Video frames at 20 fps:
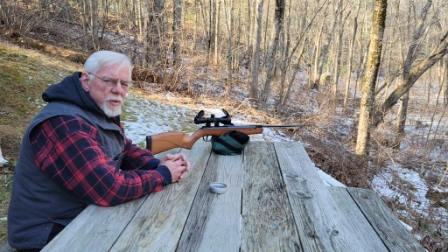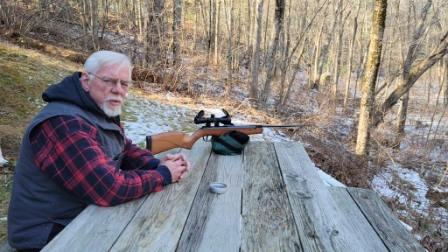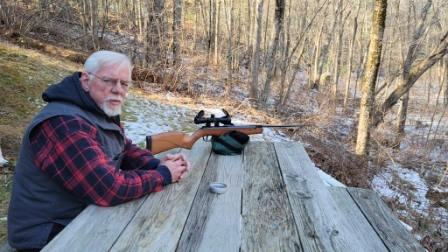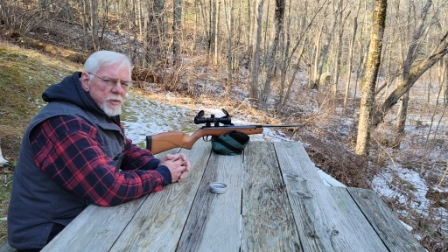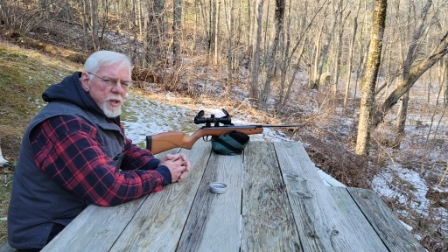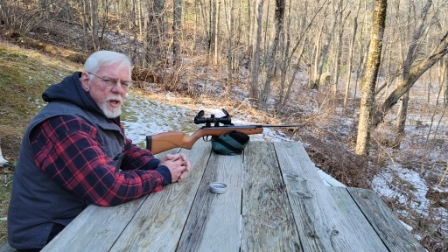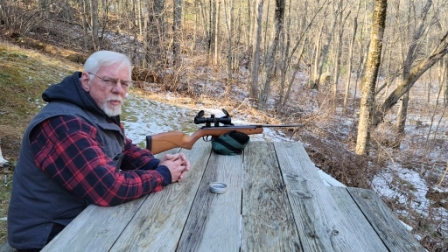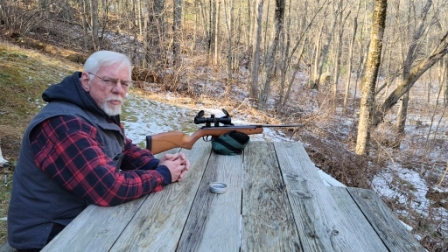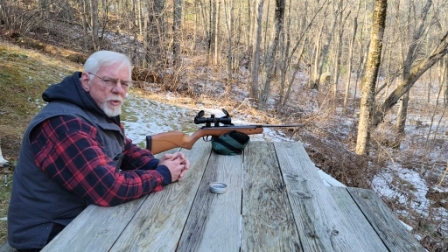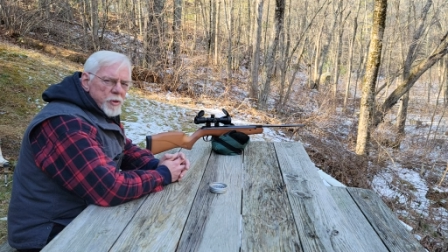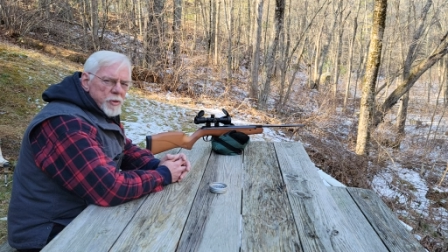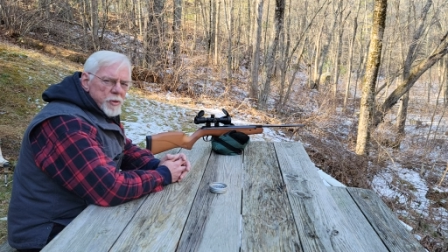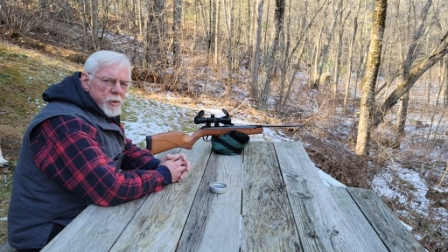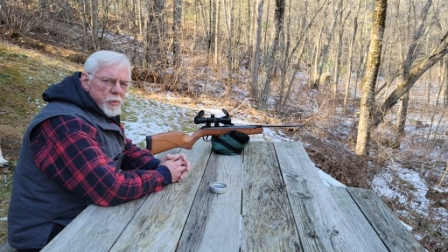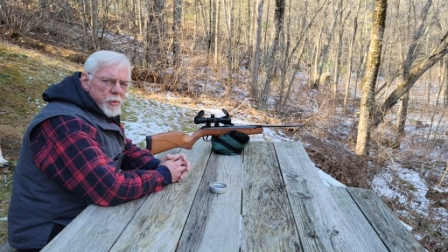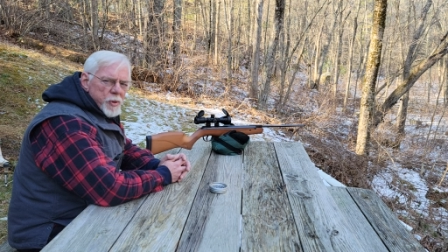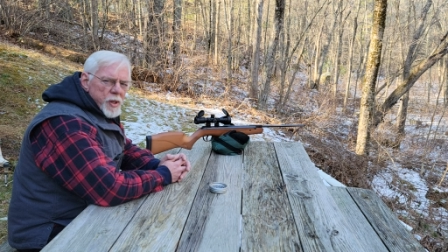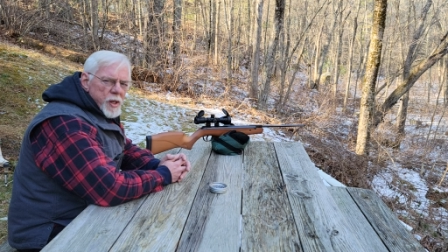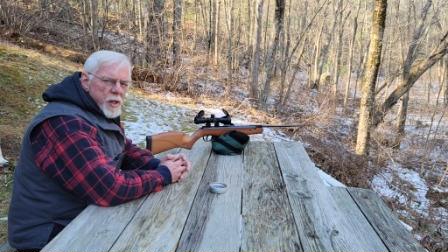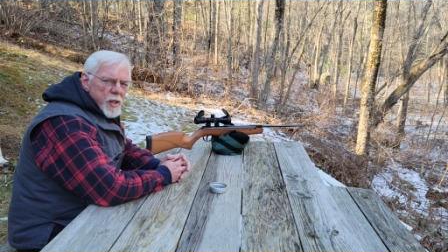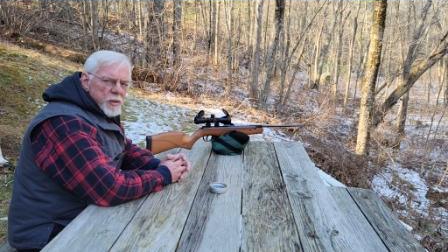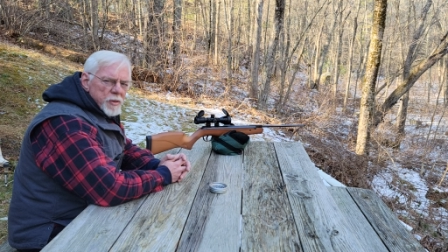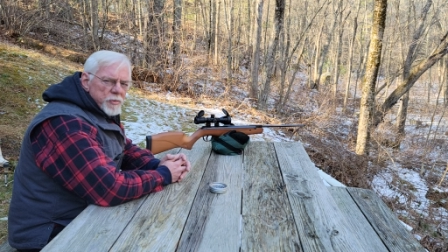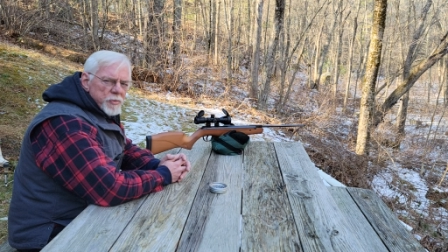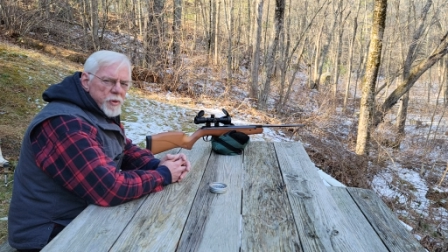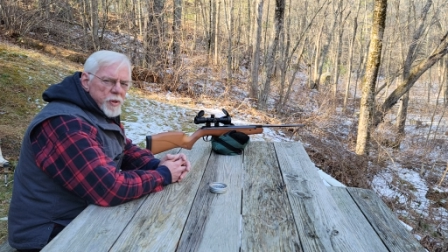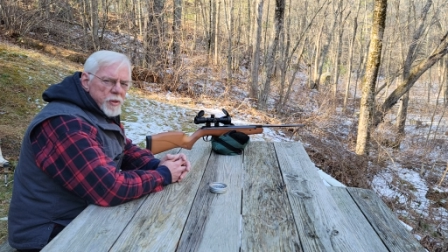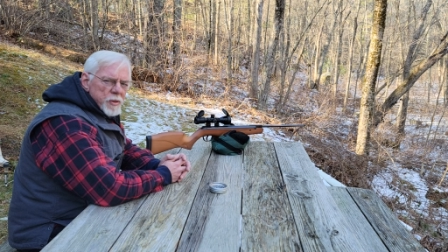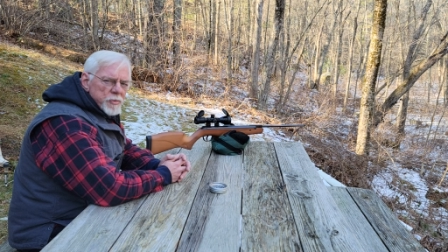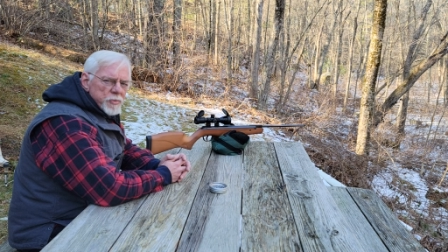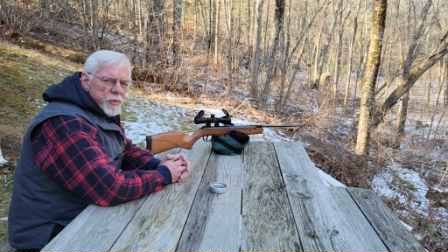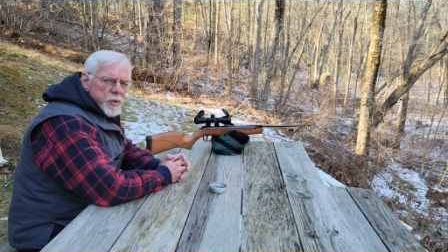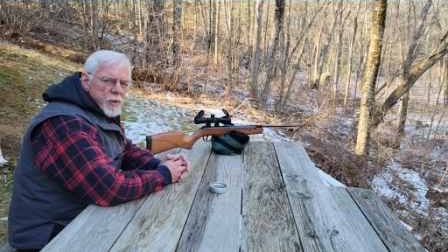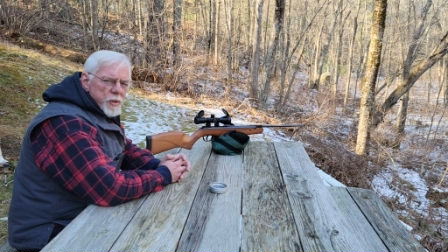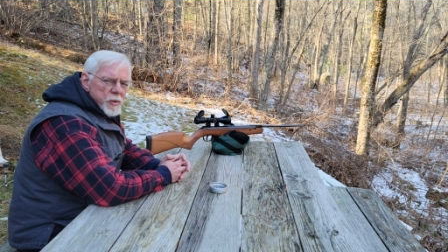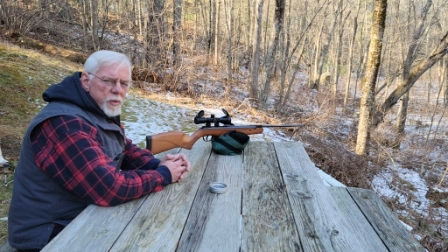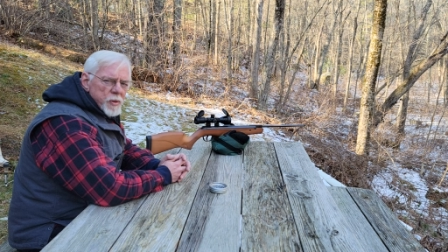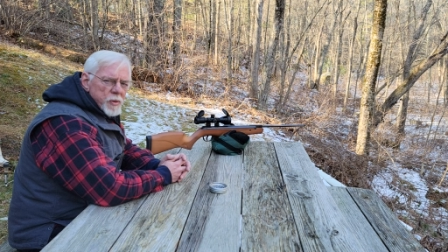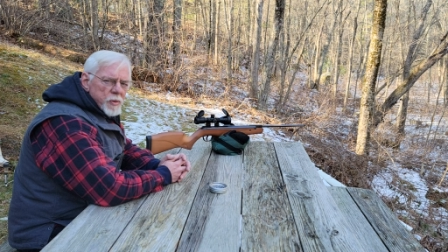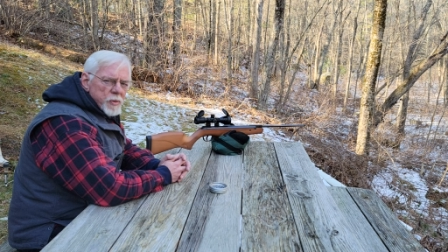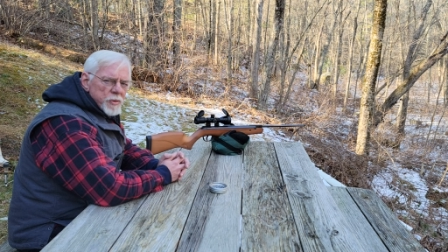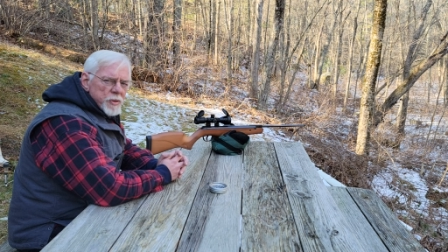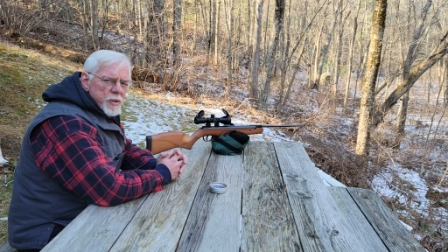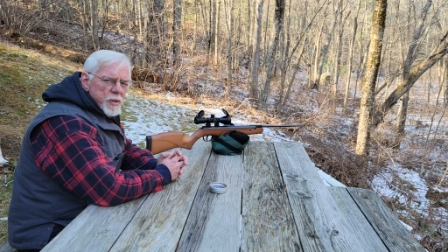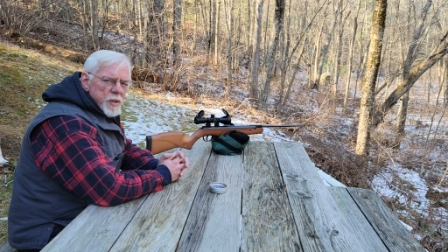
There's not much going on as far as figure goes.